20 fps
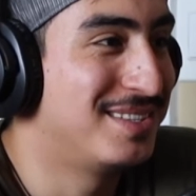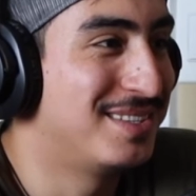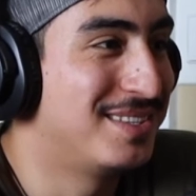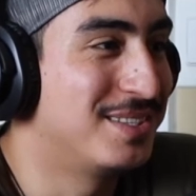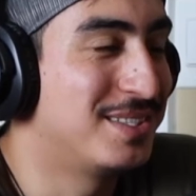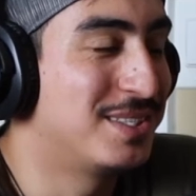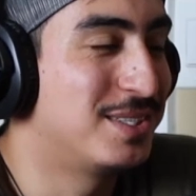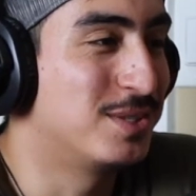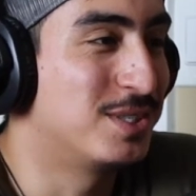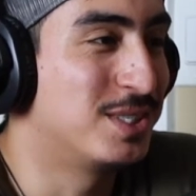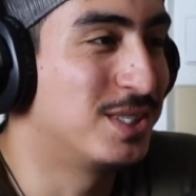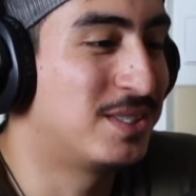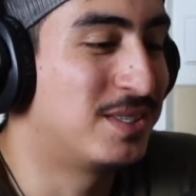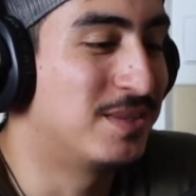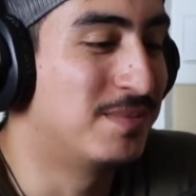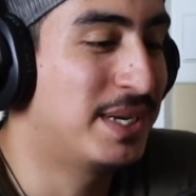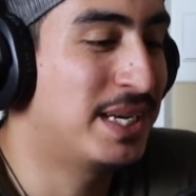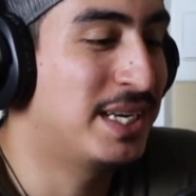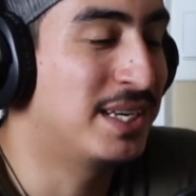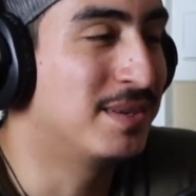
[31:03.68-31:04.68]
They're still just a
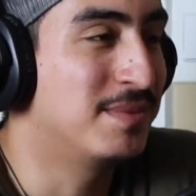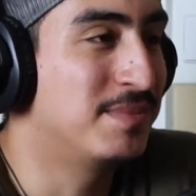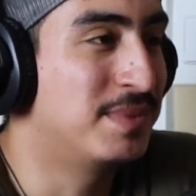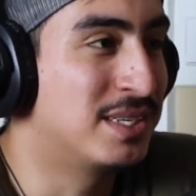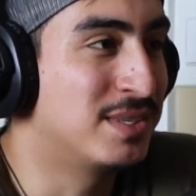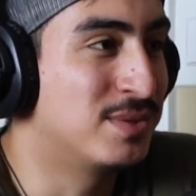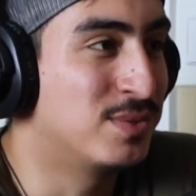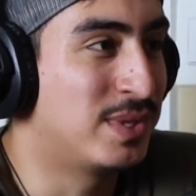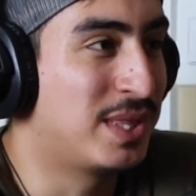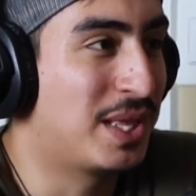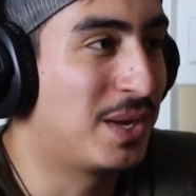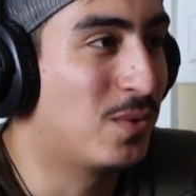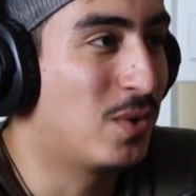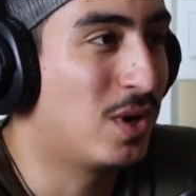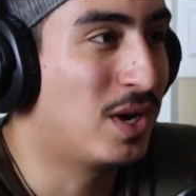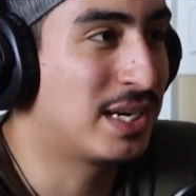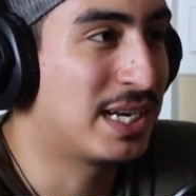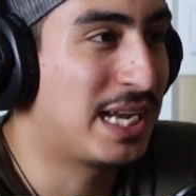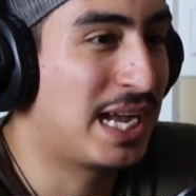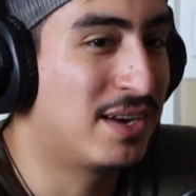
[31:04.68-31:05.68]
beta, because when they
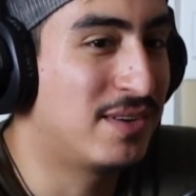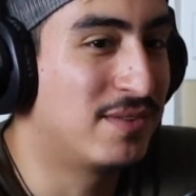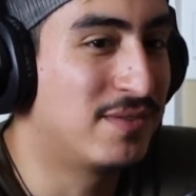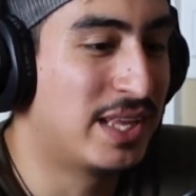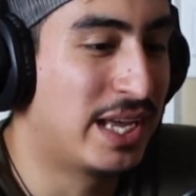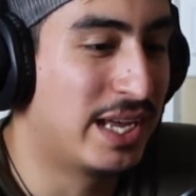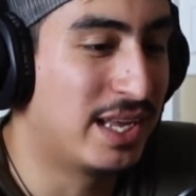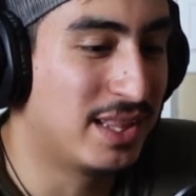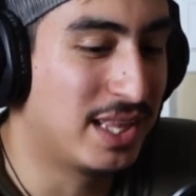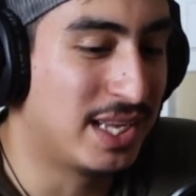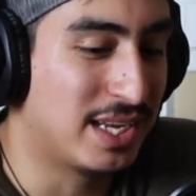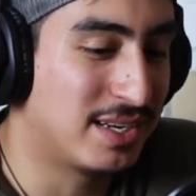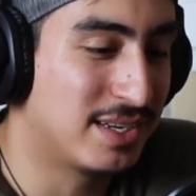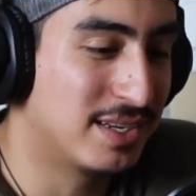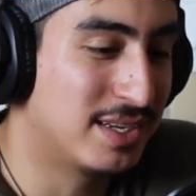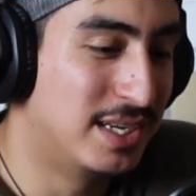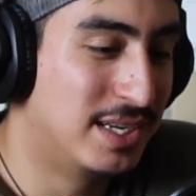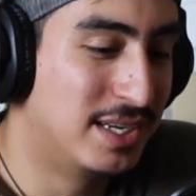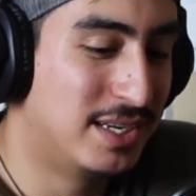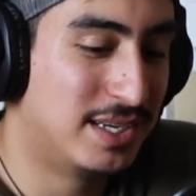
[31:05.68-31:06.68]
walk out of that, like
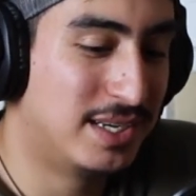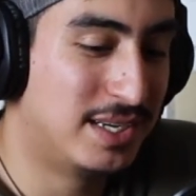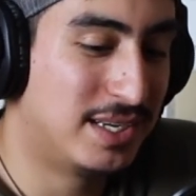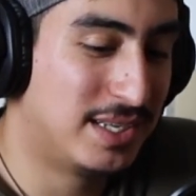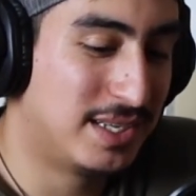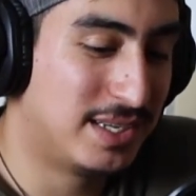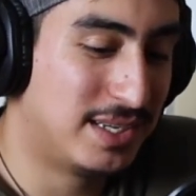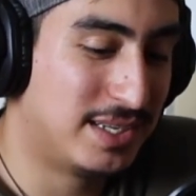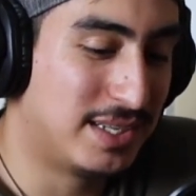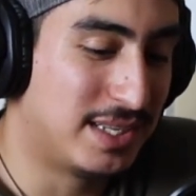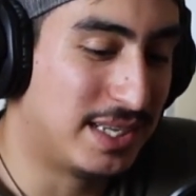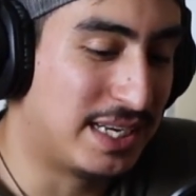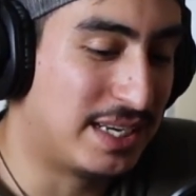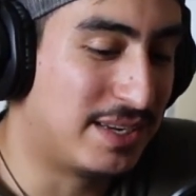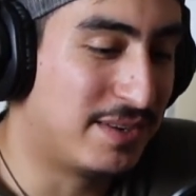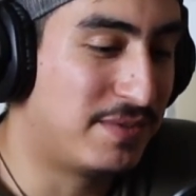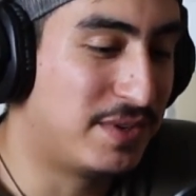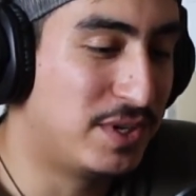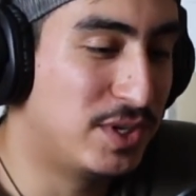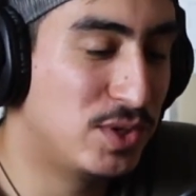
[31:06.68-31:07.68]

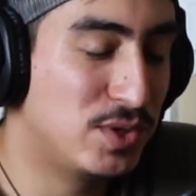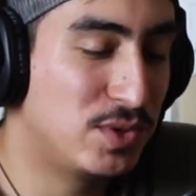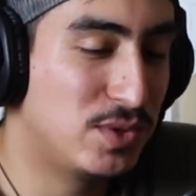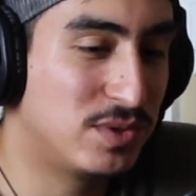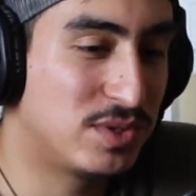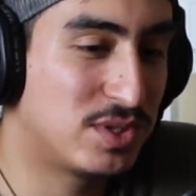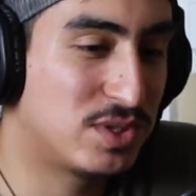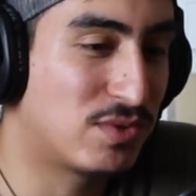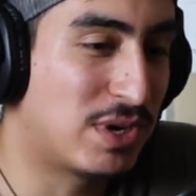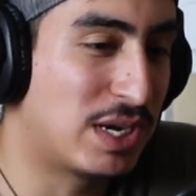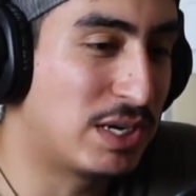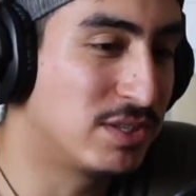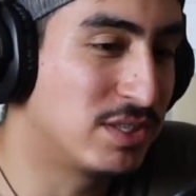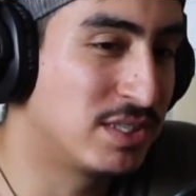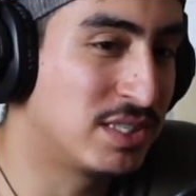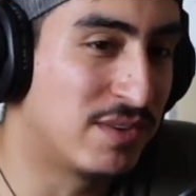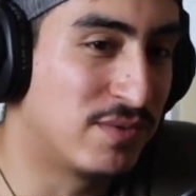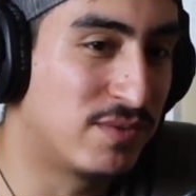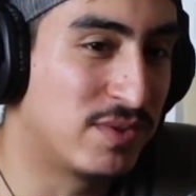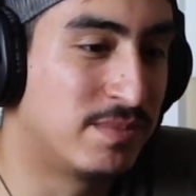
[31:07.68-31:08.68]
if you surround
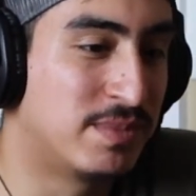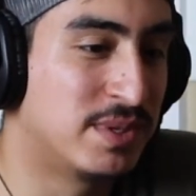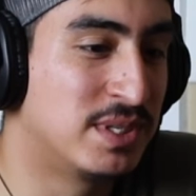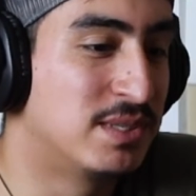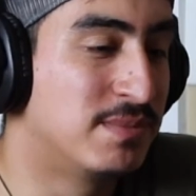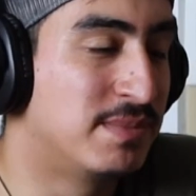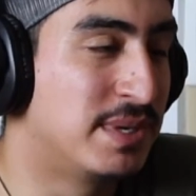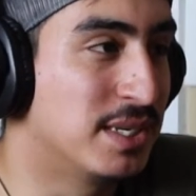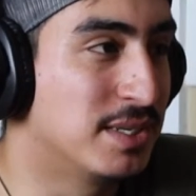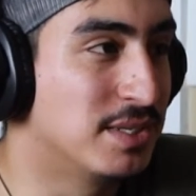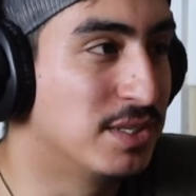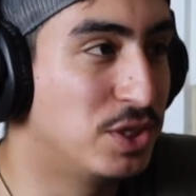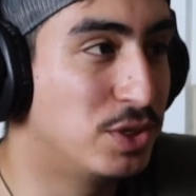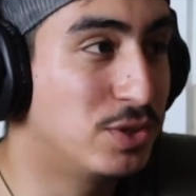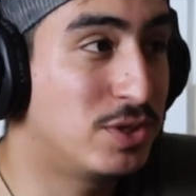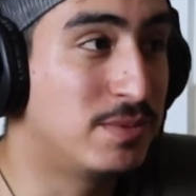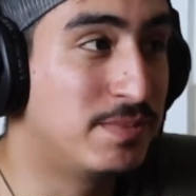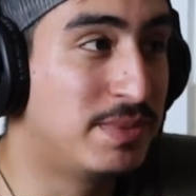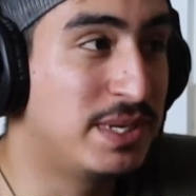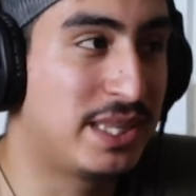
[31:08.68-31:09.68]
yourself with a bunch of betas, you
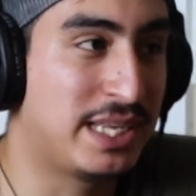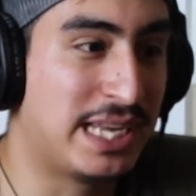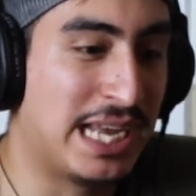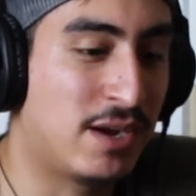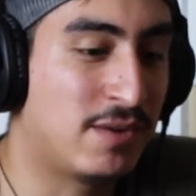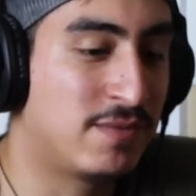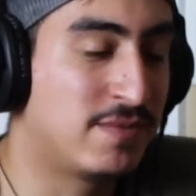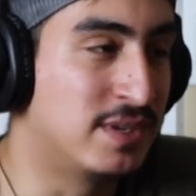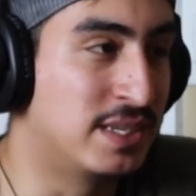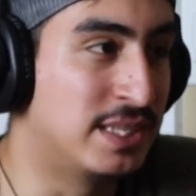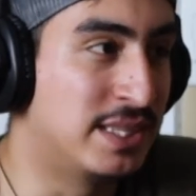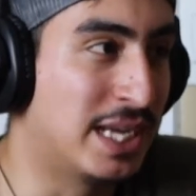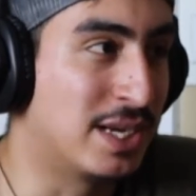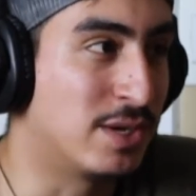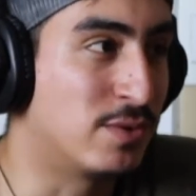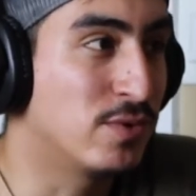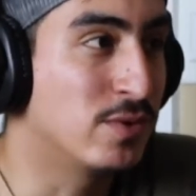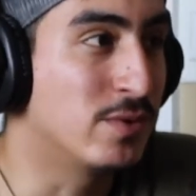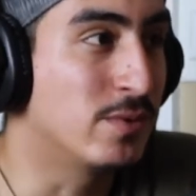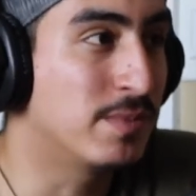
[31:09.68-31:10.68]
could be the alpha in
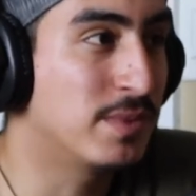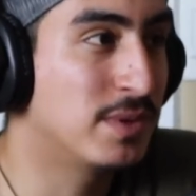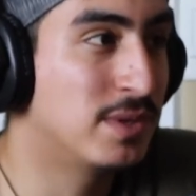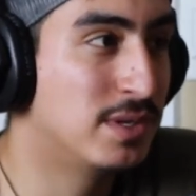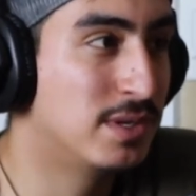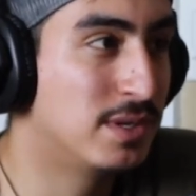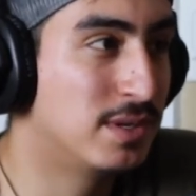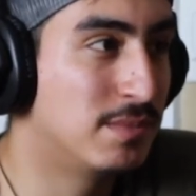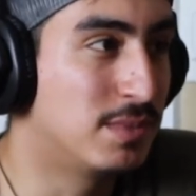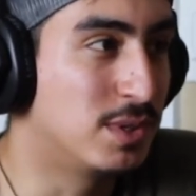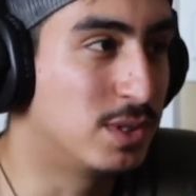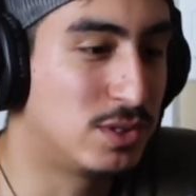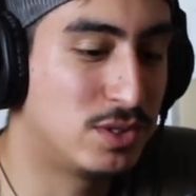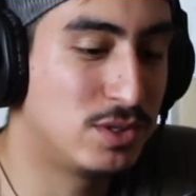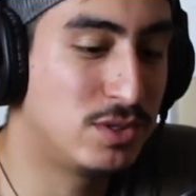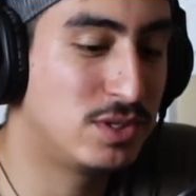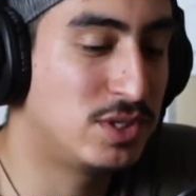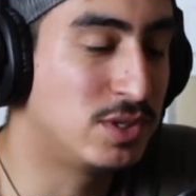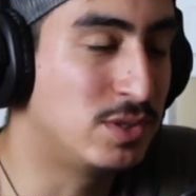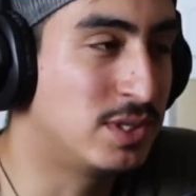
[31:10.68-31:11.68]
that group. But as
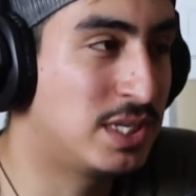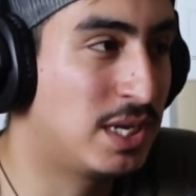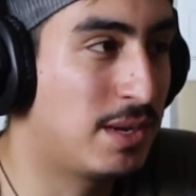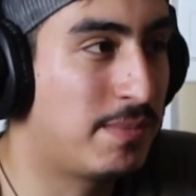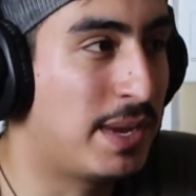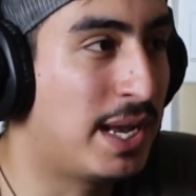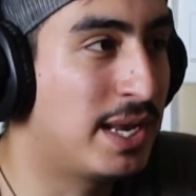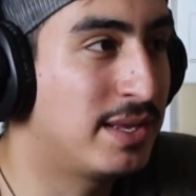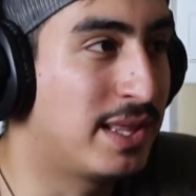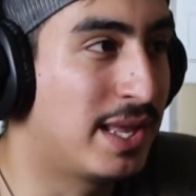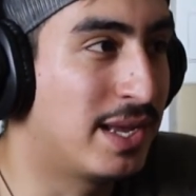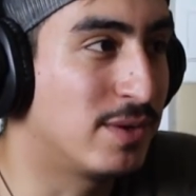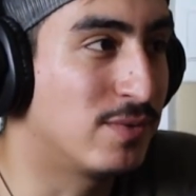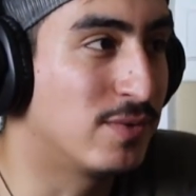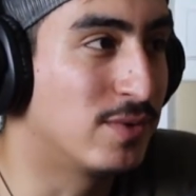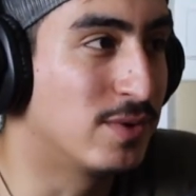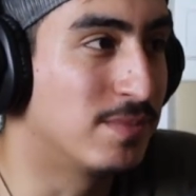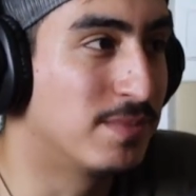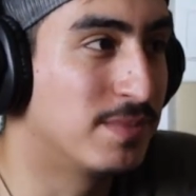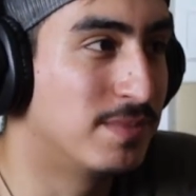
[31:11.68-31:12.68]
soon as you step out of that
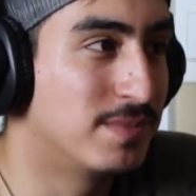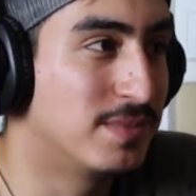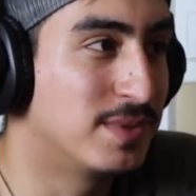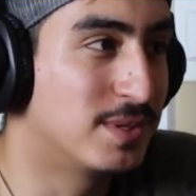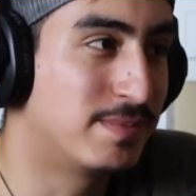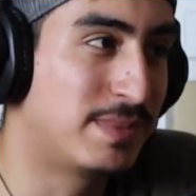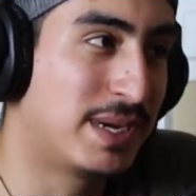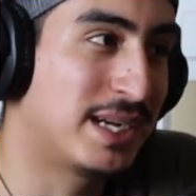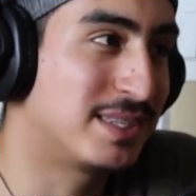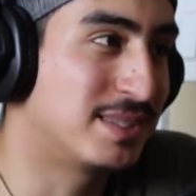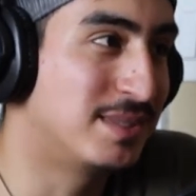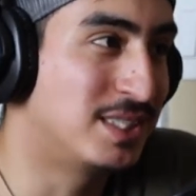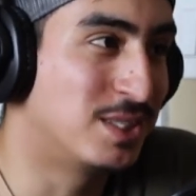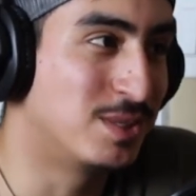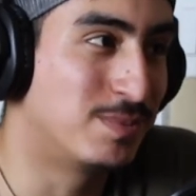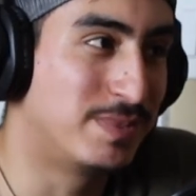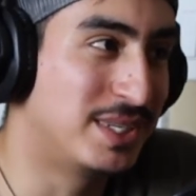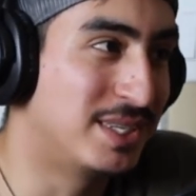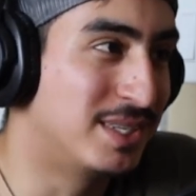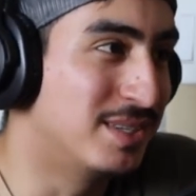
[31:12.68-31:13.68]
group, you're back to
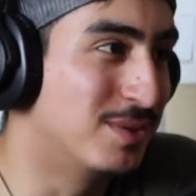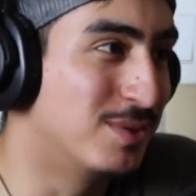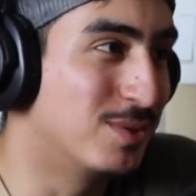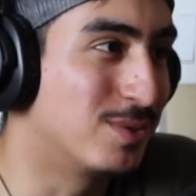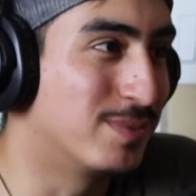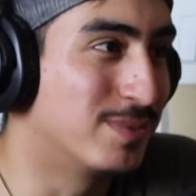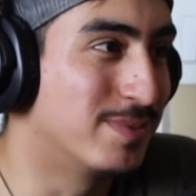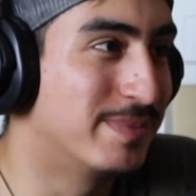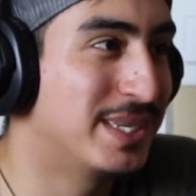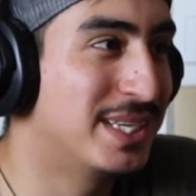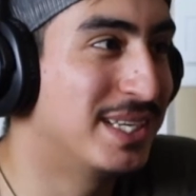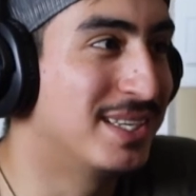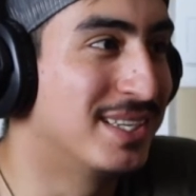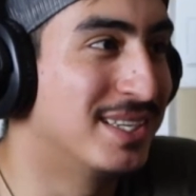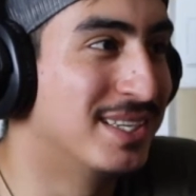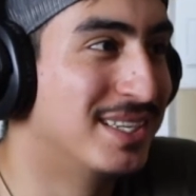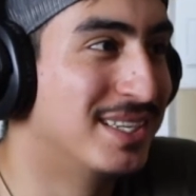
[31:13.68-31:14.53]
just being a normal beta.